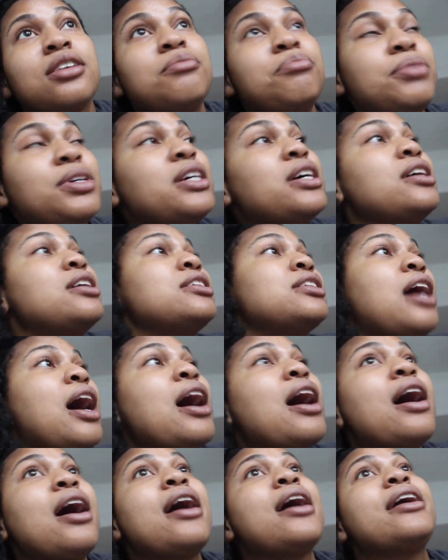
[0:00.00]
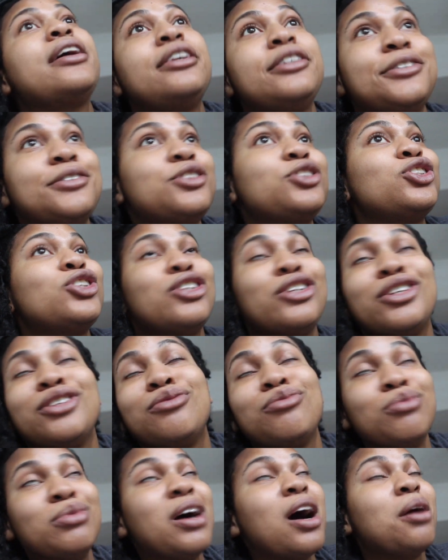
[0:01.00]
Because I should
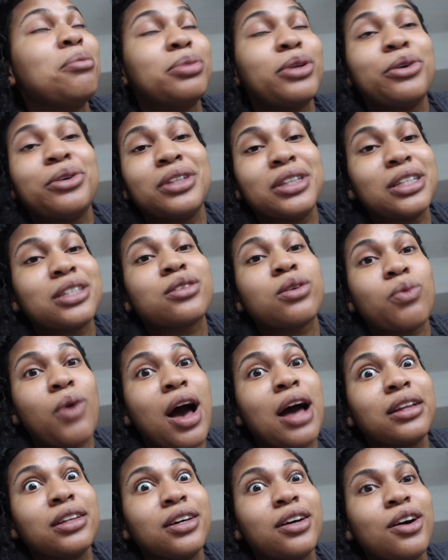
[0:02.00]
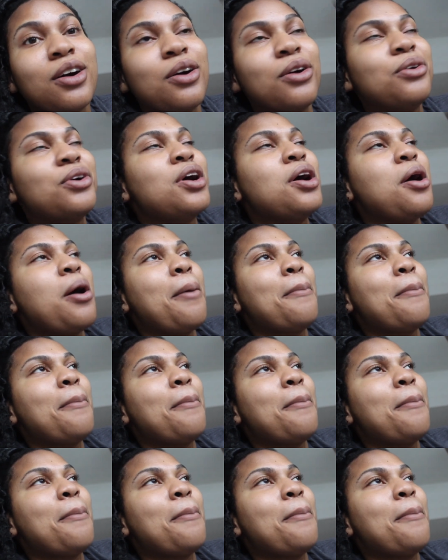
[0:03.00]
have uploaded this a while ago.